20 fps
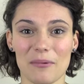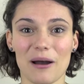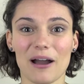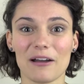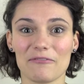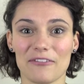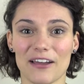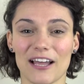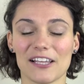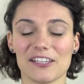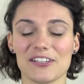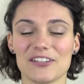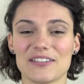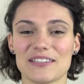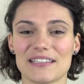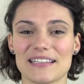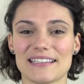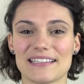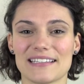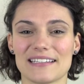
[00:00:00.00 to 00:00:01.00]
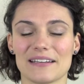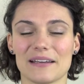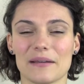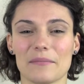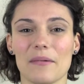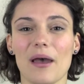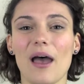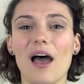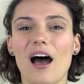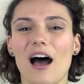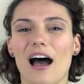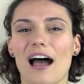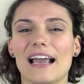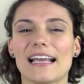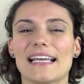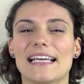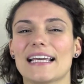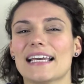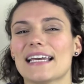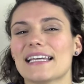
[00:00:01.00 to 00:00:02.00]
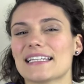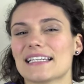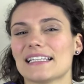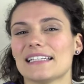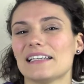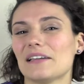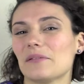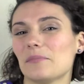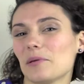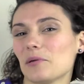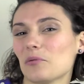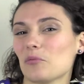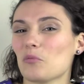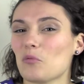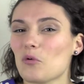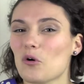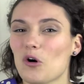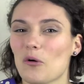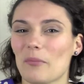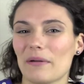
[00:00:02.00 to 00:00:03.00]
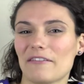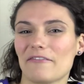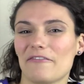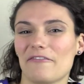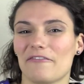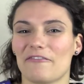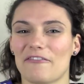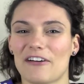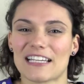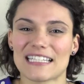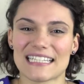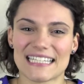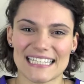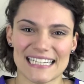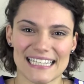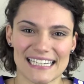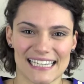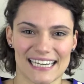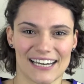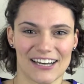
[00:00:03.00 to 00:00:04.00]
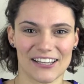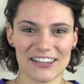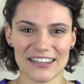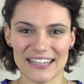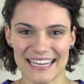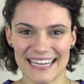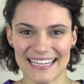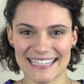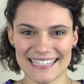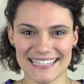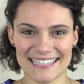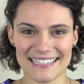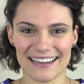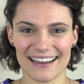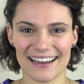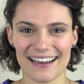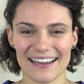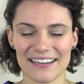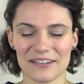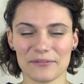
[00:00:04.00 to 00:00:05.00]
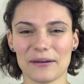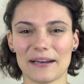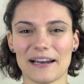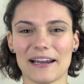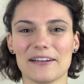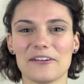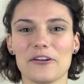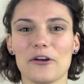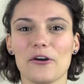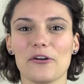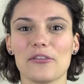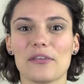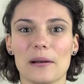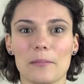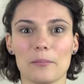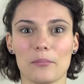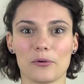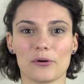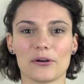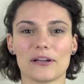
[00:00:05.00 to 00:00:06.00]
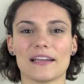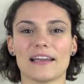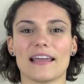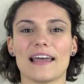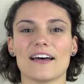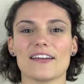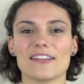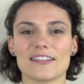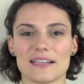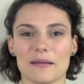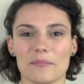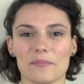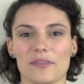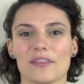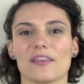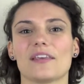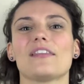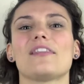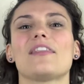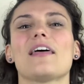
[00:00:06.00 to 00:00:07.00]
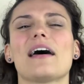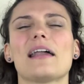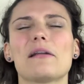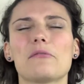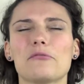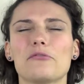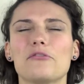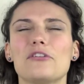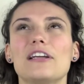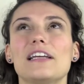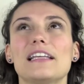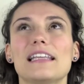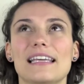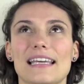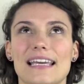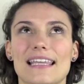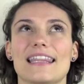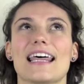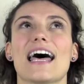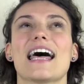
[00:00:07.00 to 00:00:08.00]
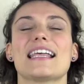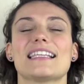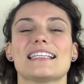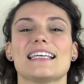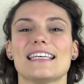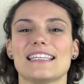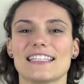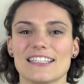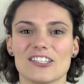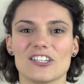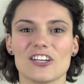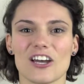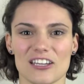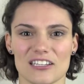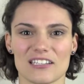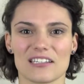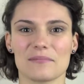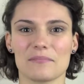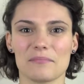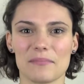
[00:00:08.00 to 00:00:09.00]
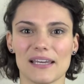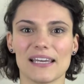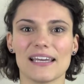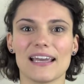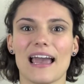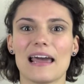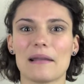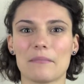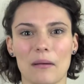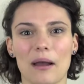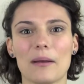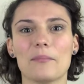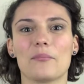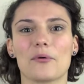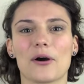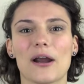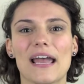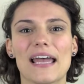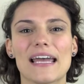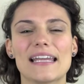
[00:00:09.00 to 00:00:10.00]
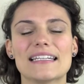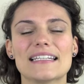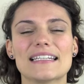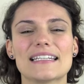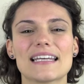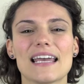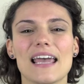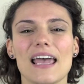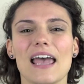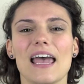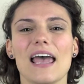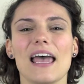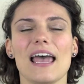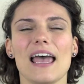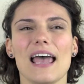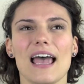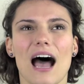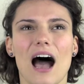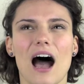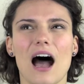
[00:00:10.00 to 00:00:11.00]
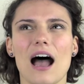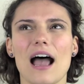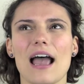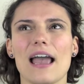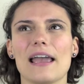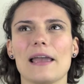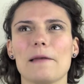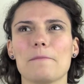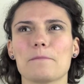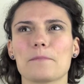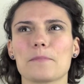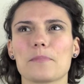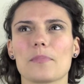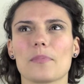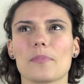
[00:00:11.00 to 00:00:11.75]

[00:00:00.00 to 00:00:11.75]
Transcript: to my value system. I get a little bit warm and fuzzy on the inside when I know that I'm putting out something that really, that is just me and my brand. I